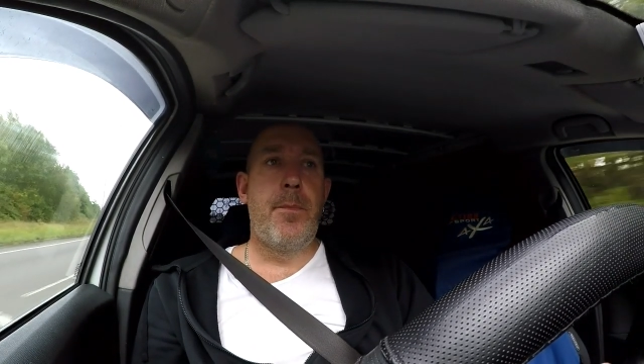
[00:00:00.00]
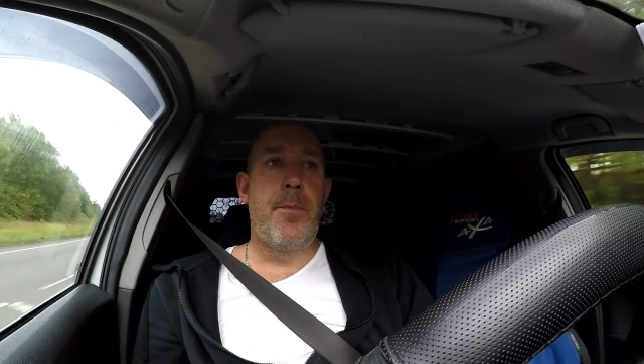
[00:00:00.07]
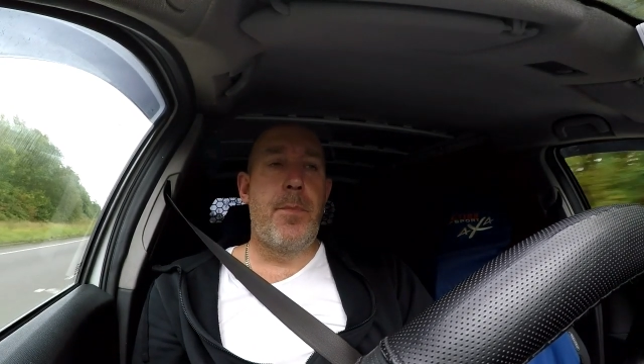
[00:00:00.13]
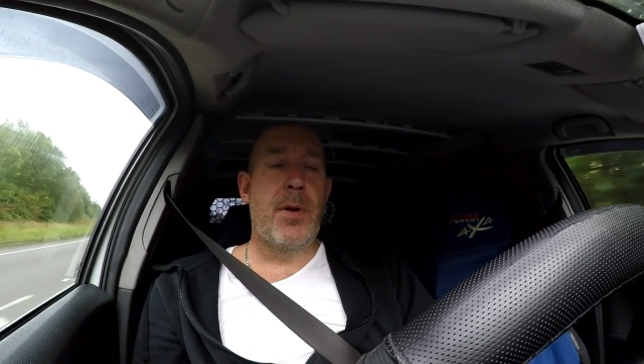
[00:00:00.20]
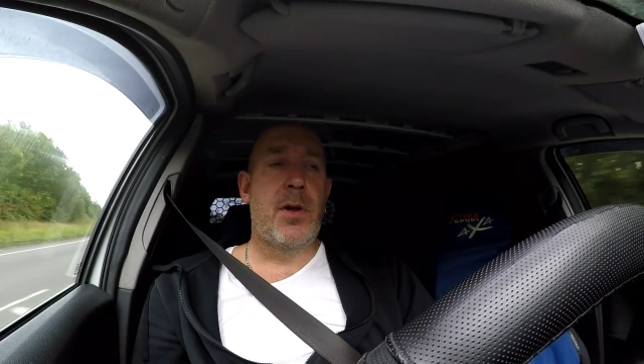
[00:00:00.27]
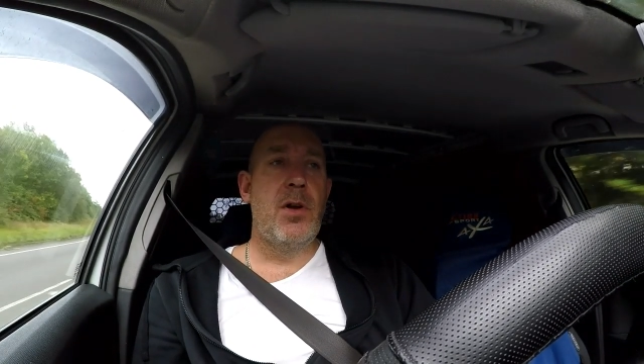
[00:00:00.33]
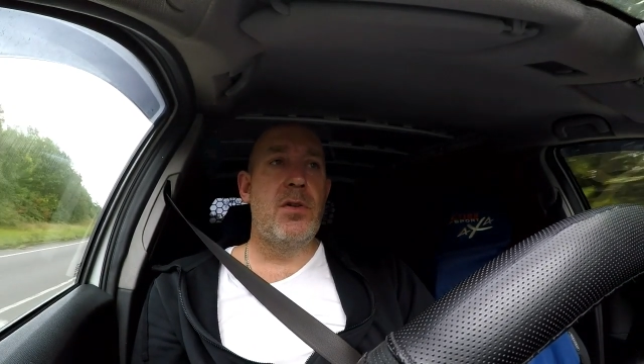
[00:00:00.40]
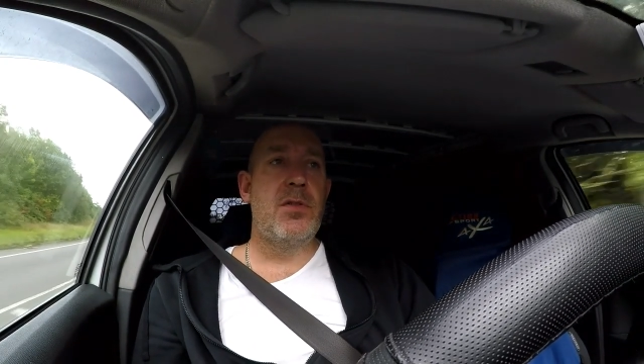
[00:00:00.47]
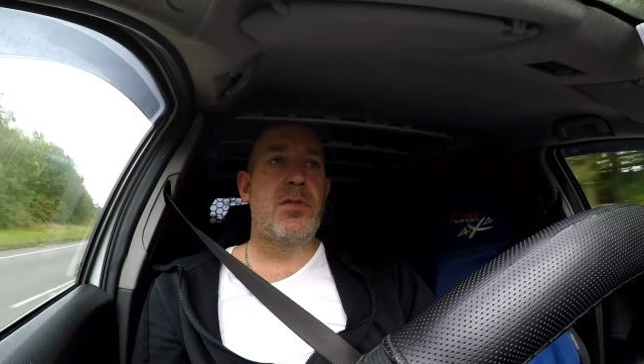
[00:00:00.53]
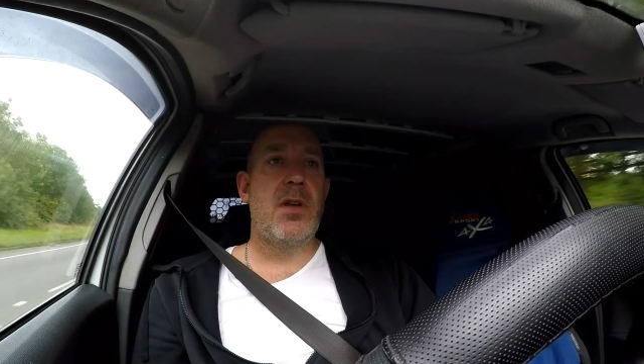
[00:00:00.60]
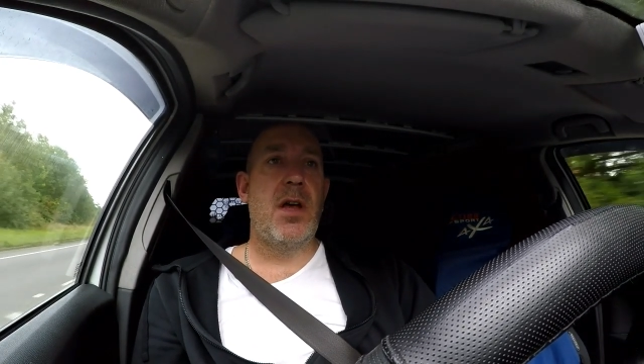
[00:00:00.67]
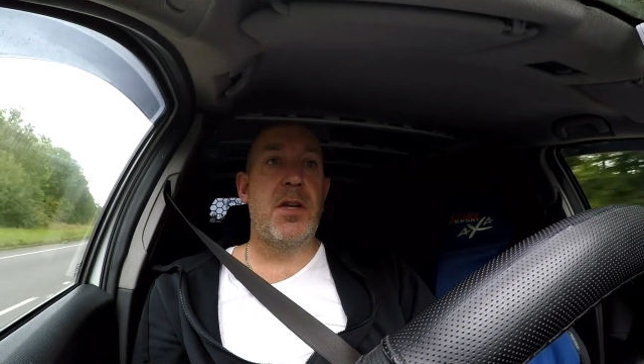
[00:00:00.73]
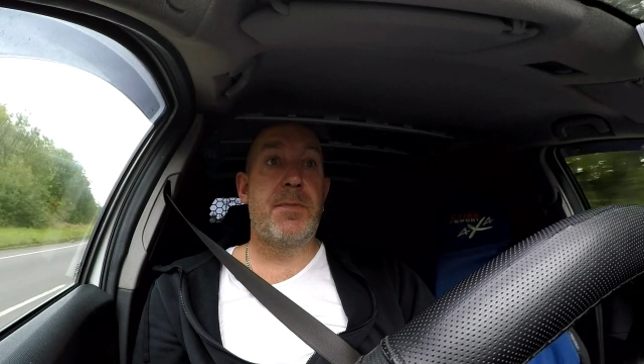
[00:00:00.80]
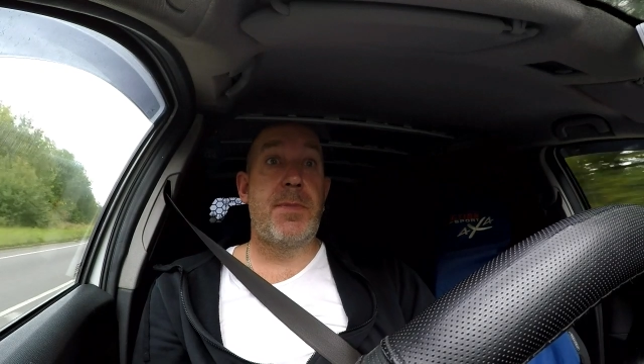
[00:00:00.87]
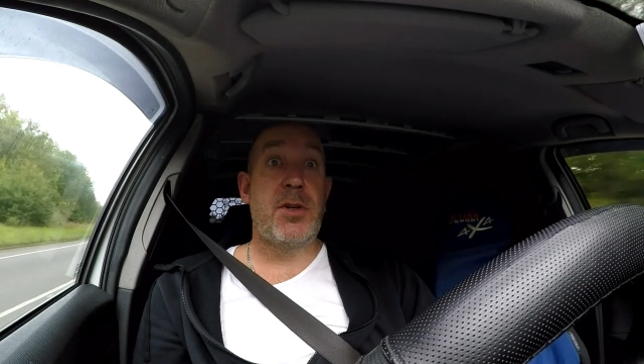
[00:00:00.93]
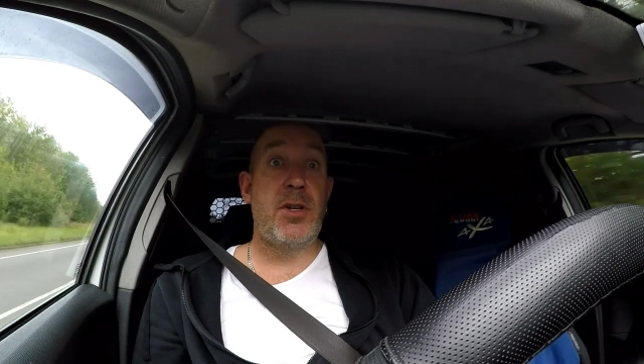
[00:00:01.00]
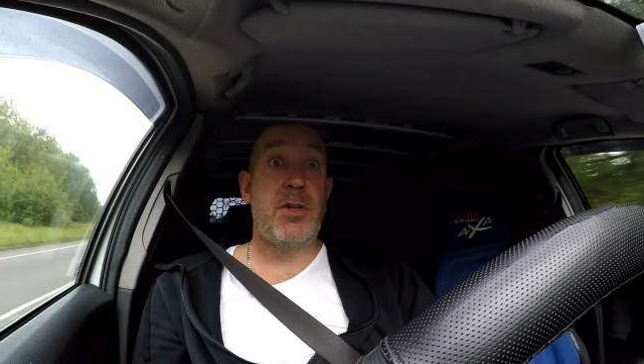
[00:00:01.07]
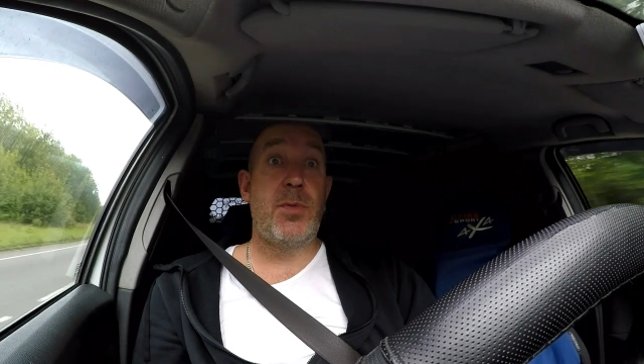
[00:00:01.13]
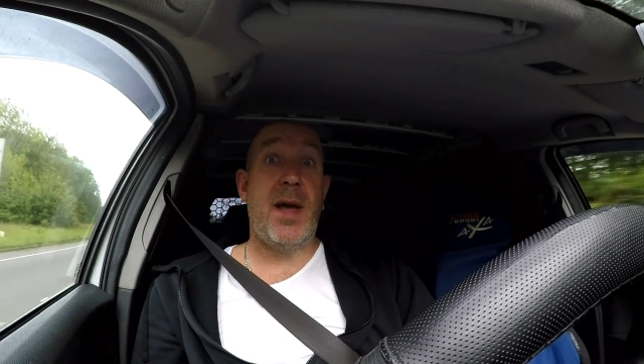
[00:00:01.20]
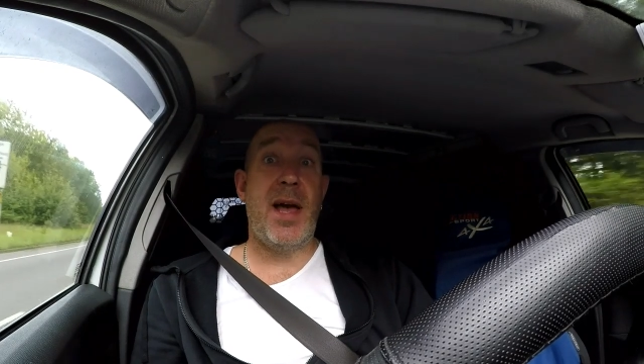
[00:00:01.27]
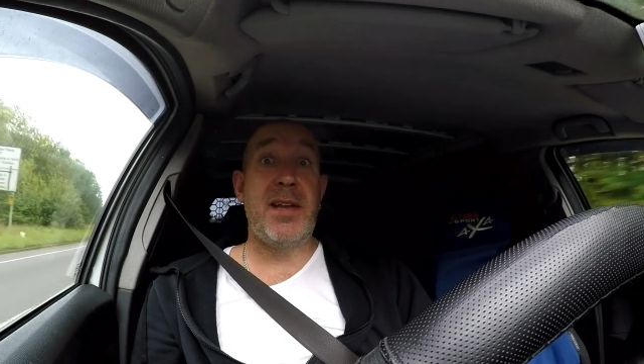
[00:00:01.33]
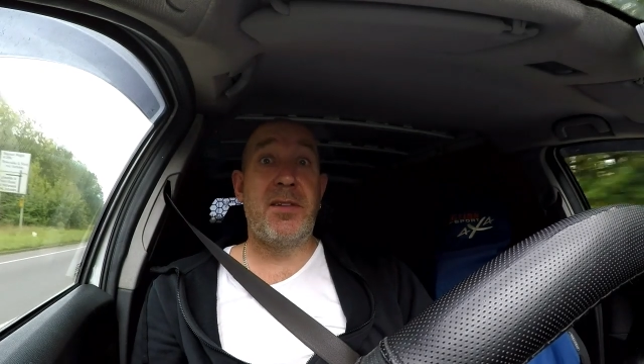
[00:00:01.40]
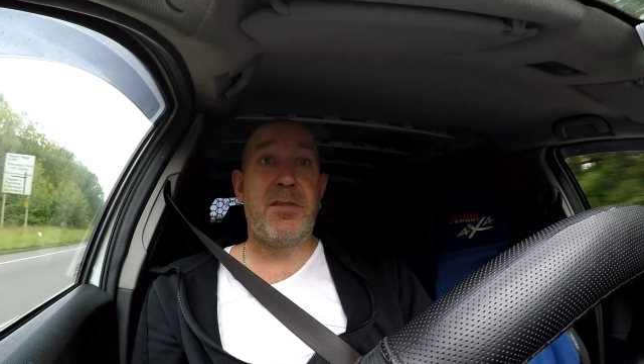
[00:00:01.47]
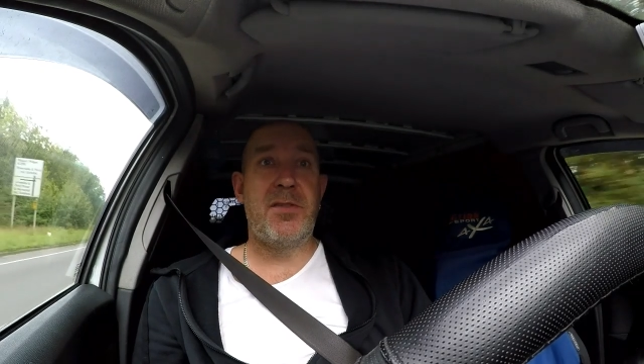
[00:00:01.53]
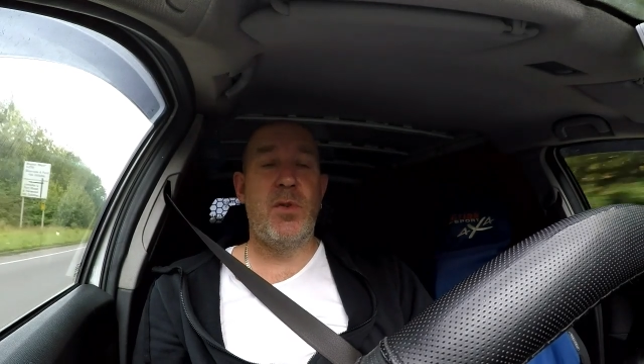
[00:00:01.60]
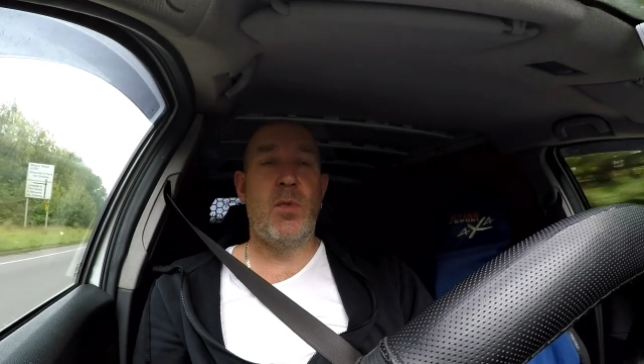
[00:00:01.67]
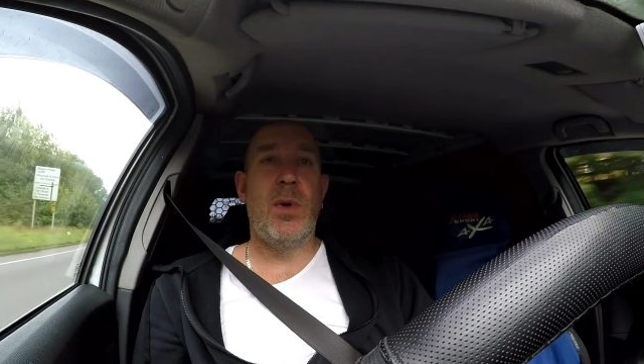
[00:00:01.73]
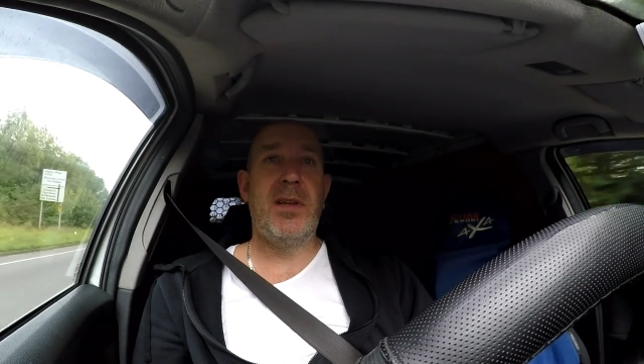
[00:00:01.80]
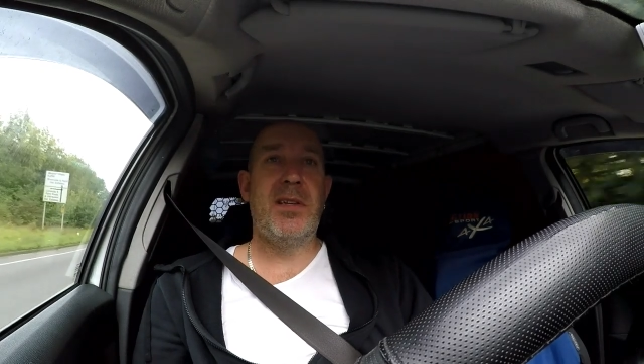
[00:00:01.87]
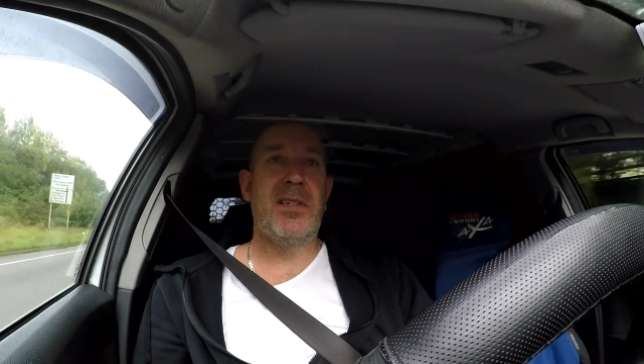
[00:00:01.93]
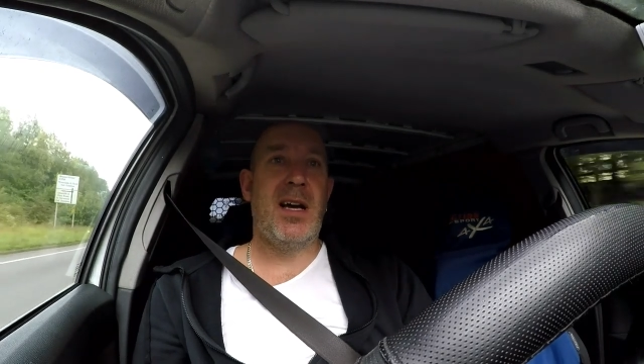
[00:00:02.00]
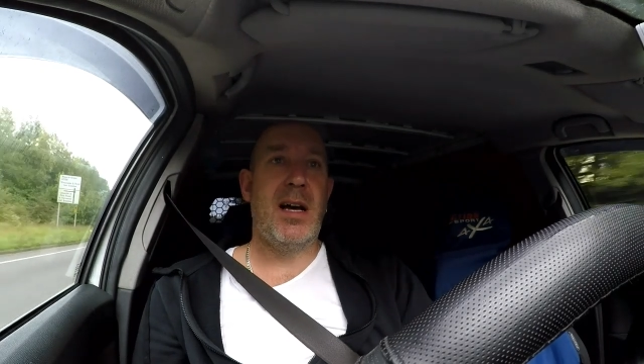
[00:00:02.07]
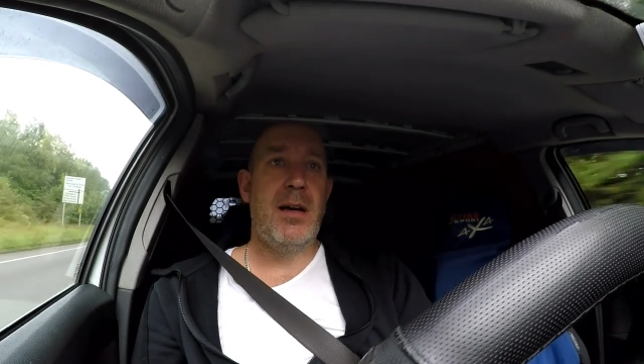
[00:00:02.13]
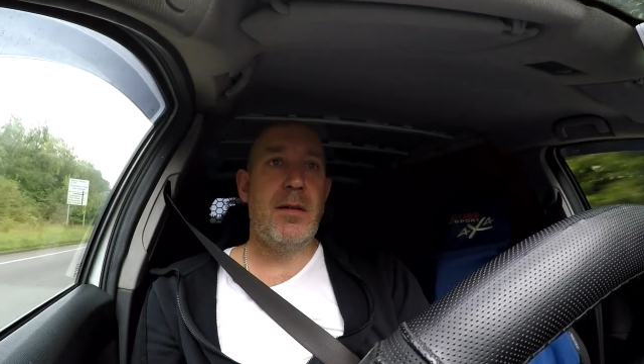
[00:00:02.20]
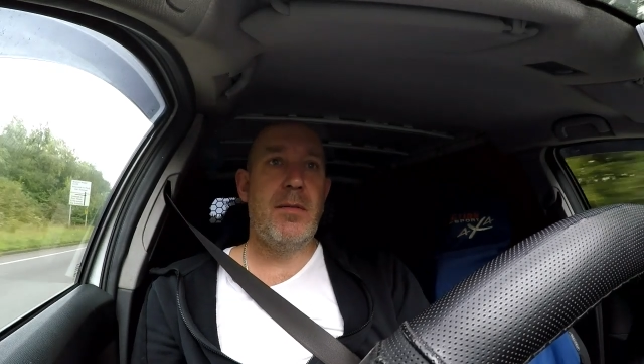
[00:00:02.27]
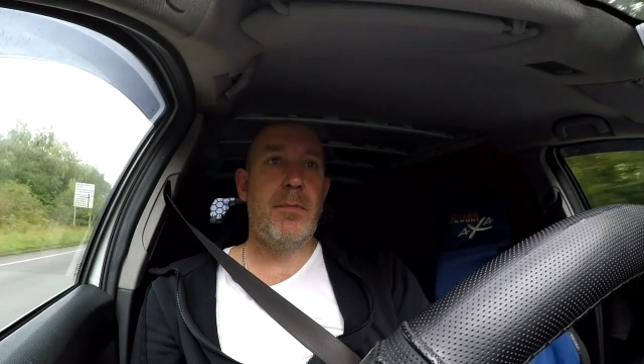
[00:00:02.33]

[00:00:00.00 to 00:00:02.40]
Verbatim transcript: because especially as we head into the winter